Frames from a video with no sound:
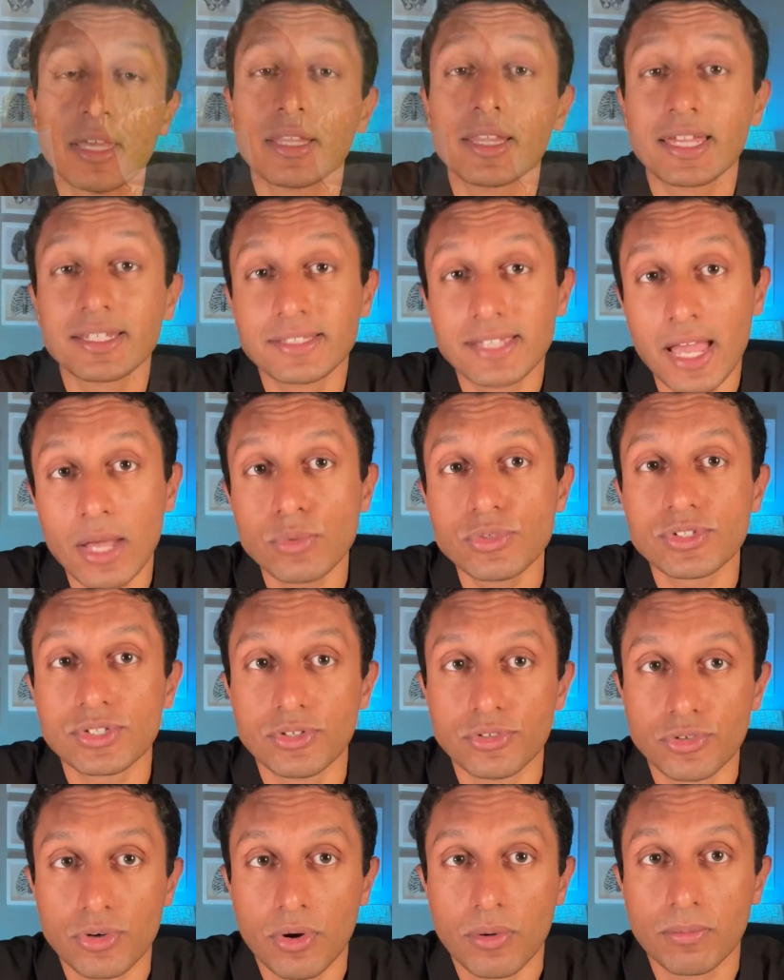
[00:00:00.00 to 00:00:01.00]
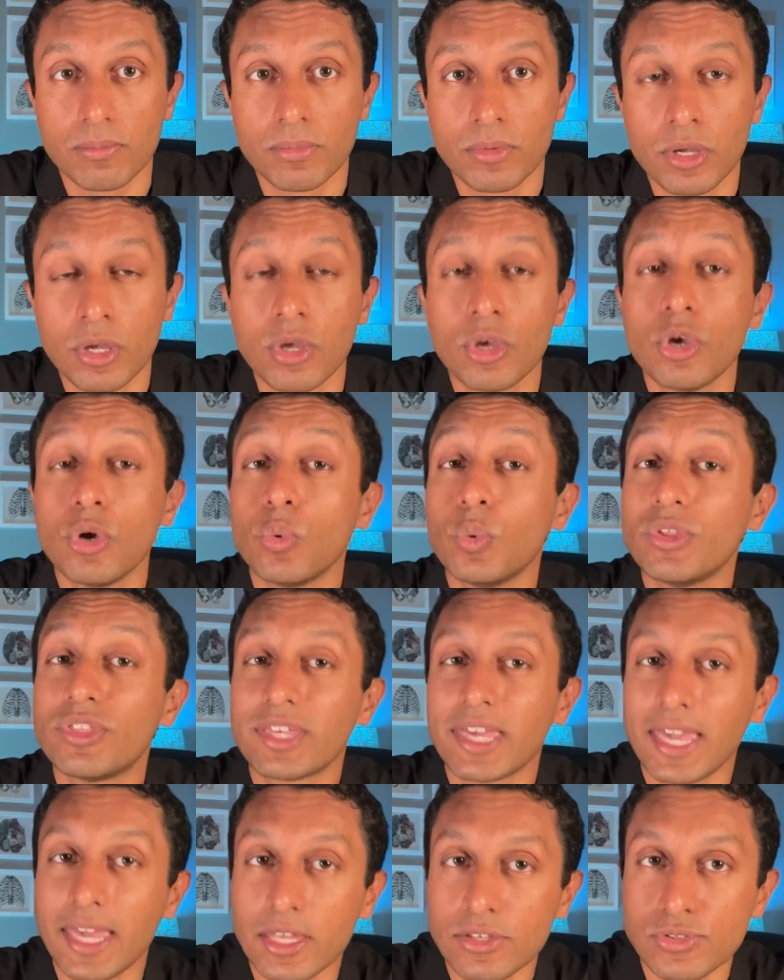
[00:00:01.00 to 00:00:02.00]
like Down syndrome. With
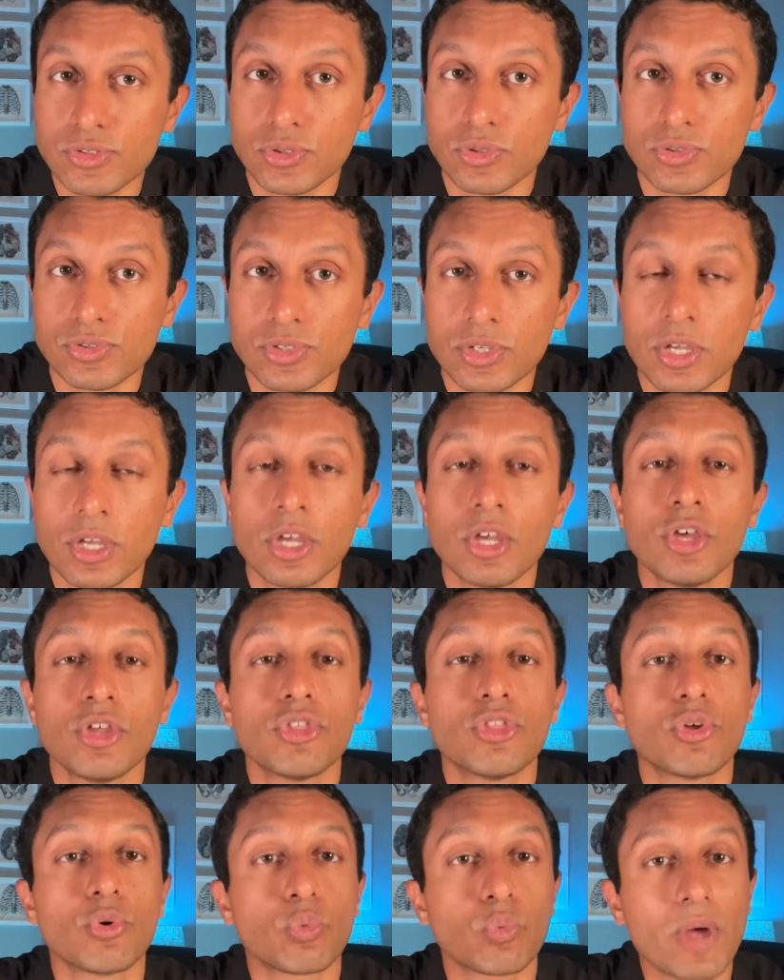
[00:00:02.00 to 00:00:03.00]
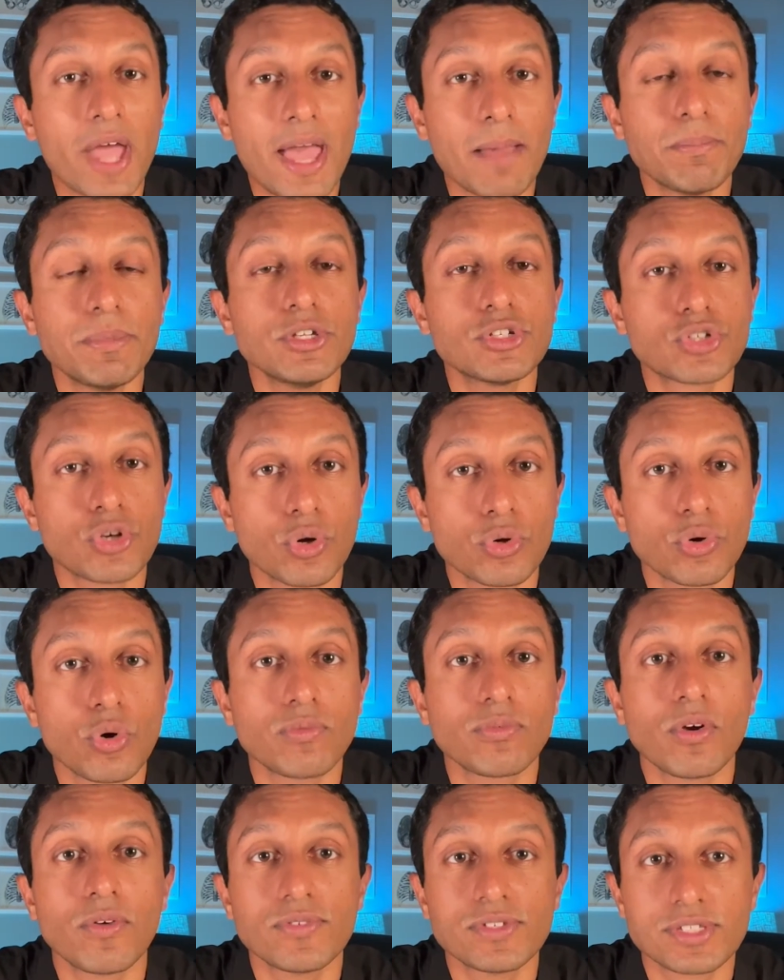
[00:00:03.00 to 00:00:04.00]
cancers, the rapid
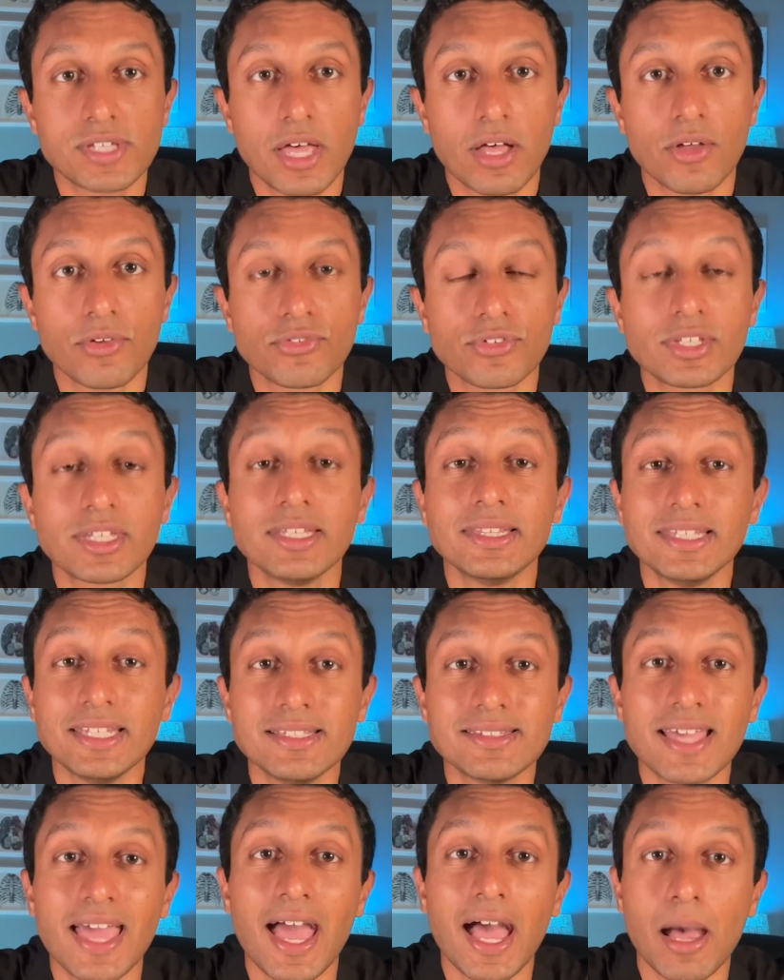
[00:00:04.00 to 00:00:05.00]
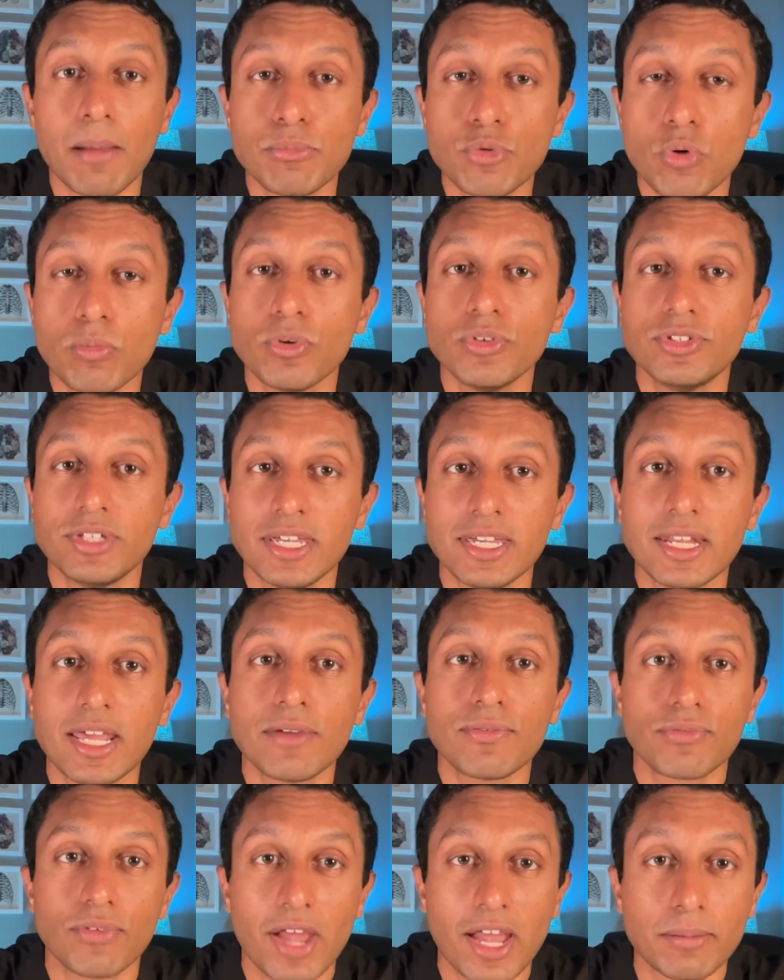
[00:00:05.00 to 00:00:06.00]
turnover of cells can lead to abnormal DNA
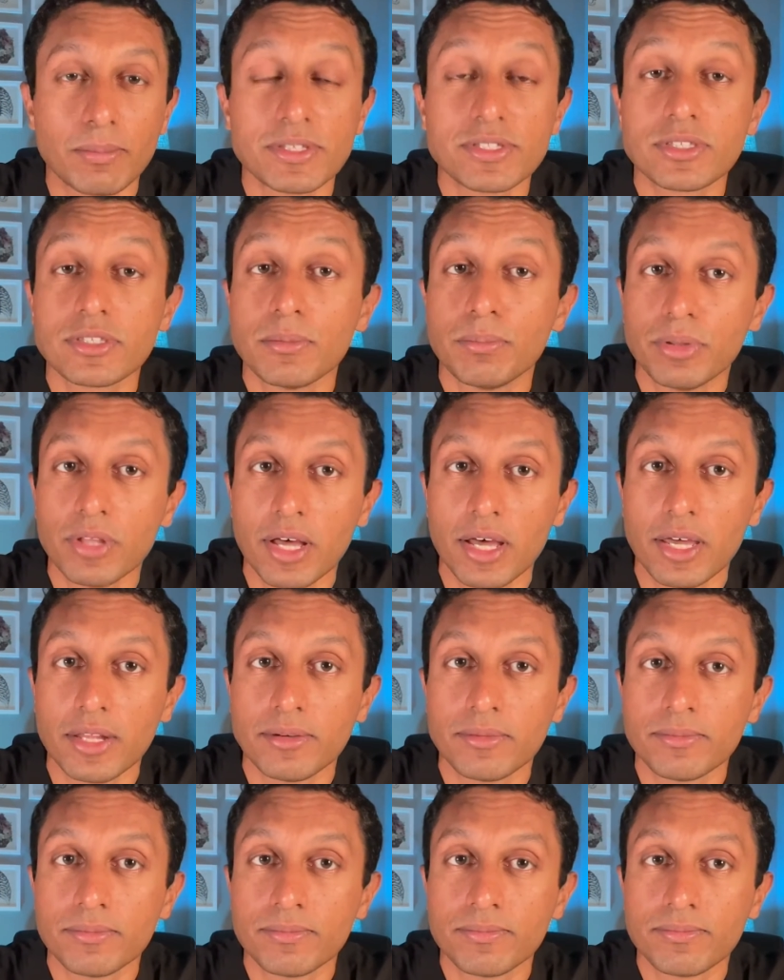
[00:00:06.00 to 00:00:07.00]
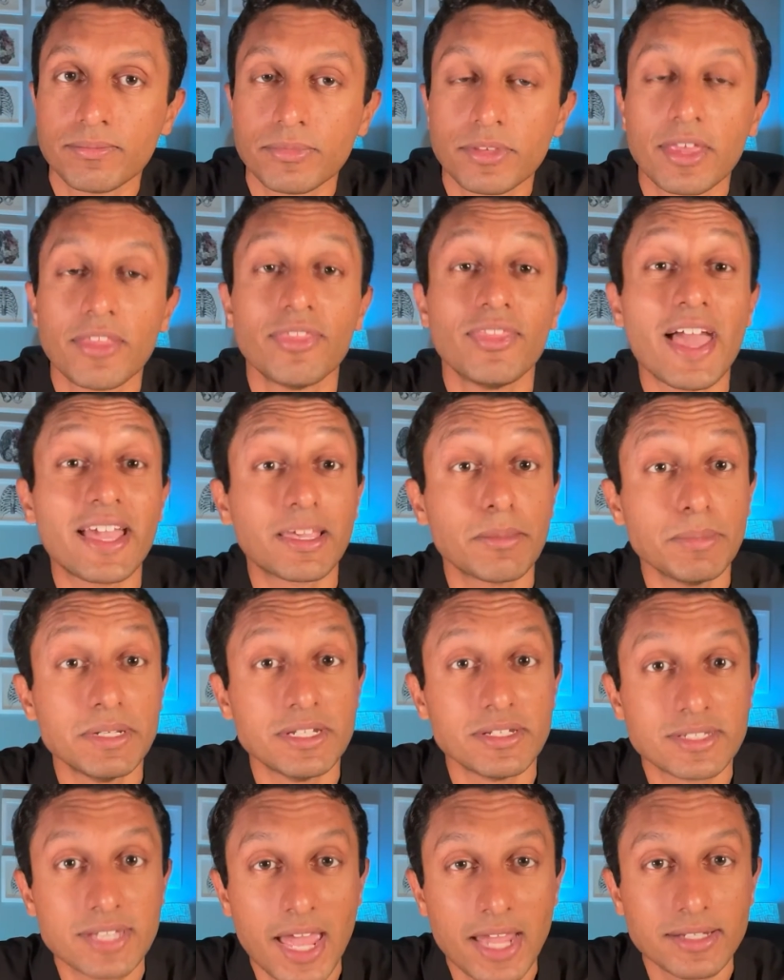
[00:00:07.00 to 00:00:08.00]
fragments in the blood that can be
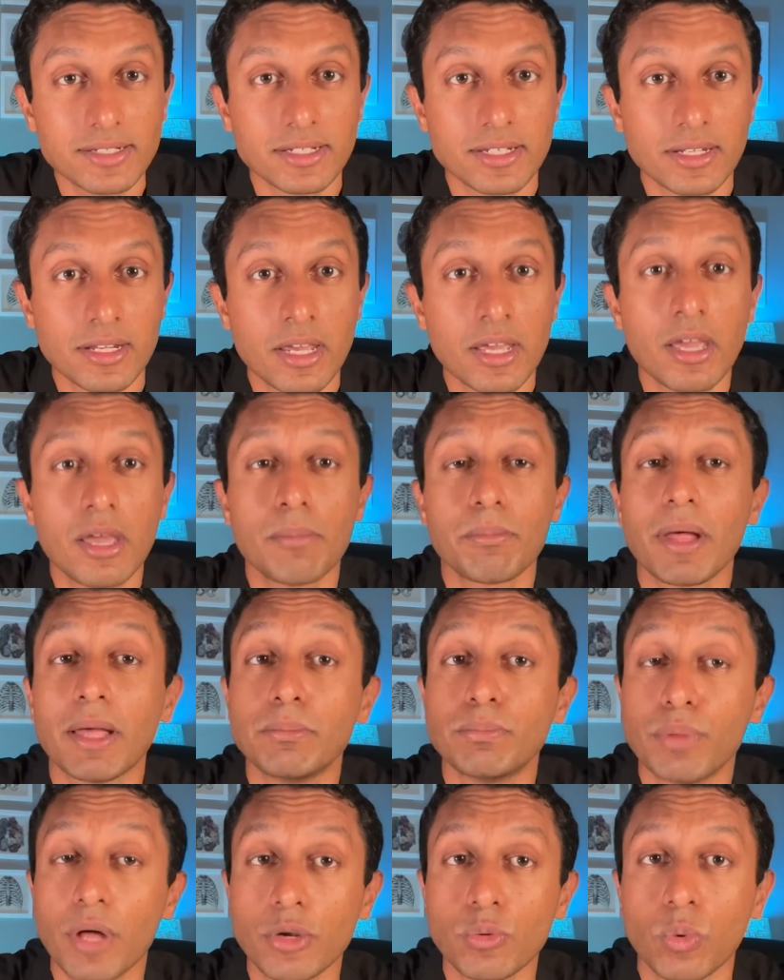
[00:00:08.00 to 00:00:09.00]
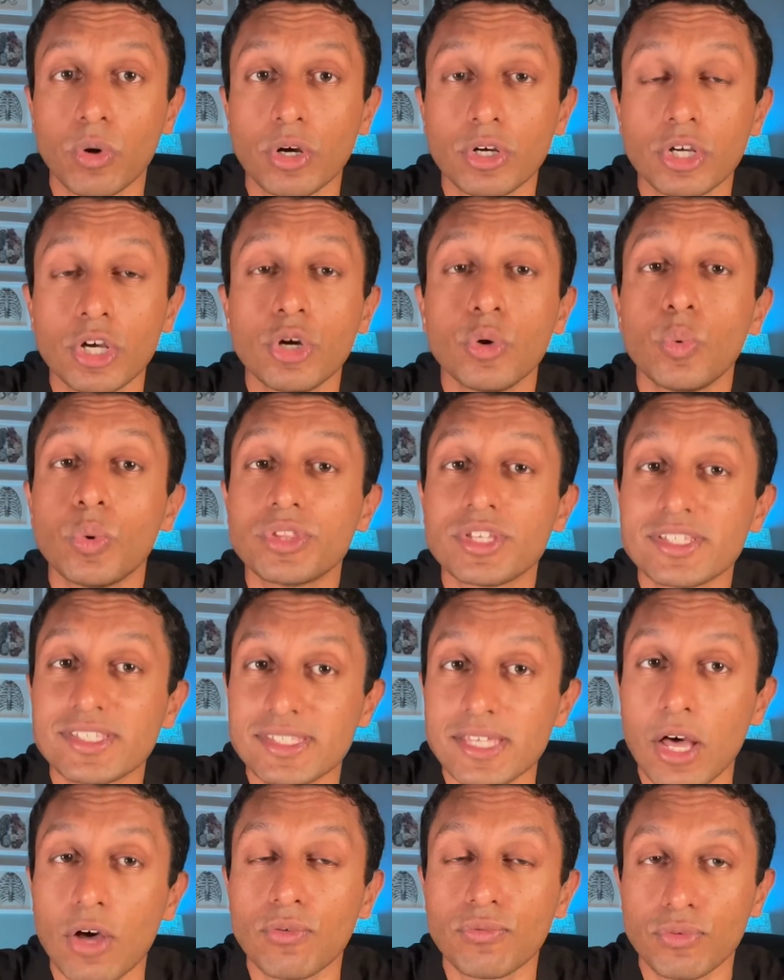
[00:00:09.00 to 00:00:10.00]
detected by blood work with a
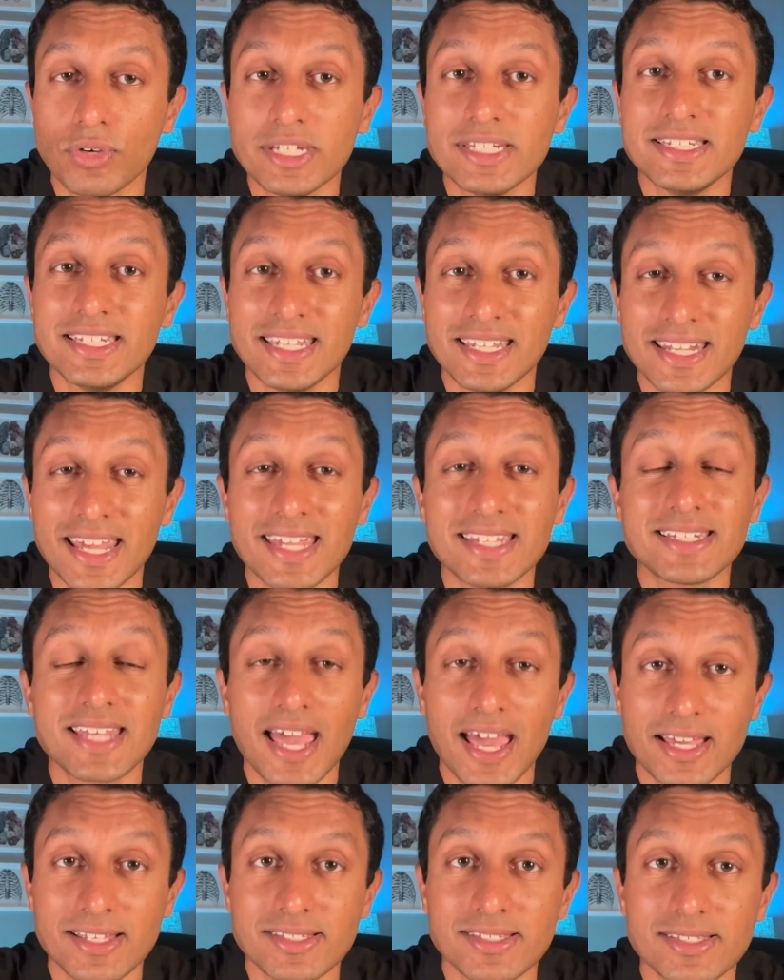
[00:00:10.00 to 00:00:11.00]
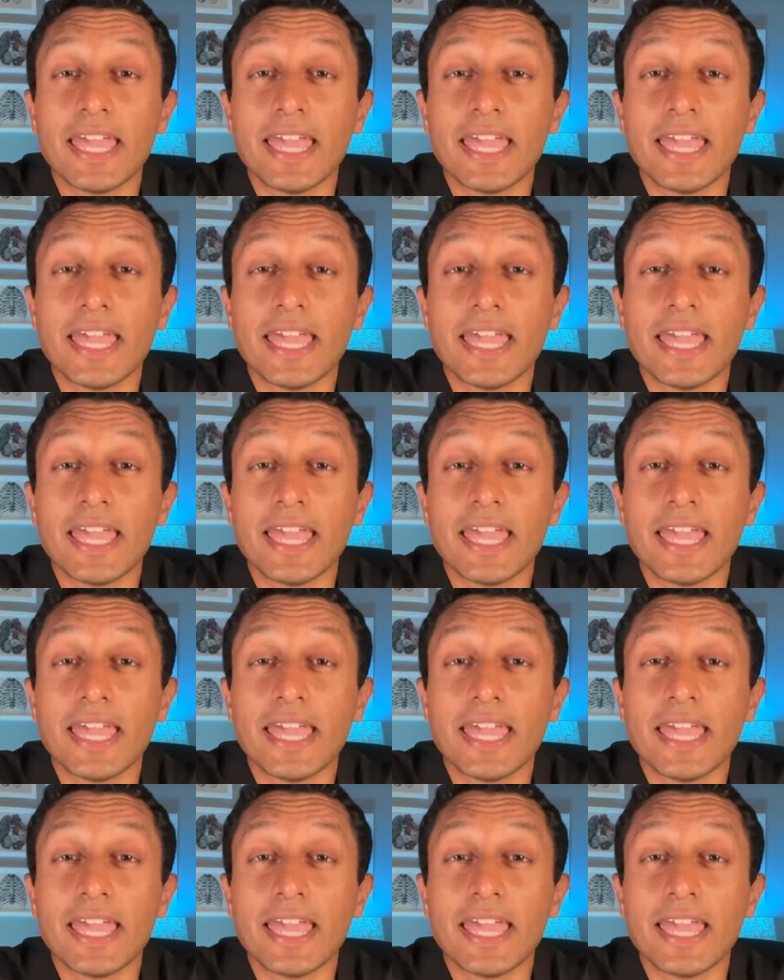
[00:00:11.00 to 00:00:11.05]
cell-free DNA test.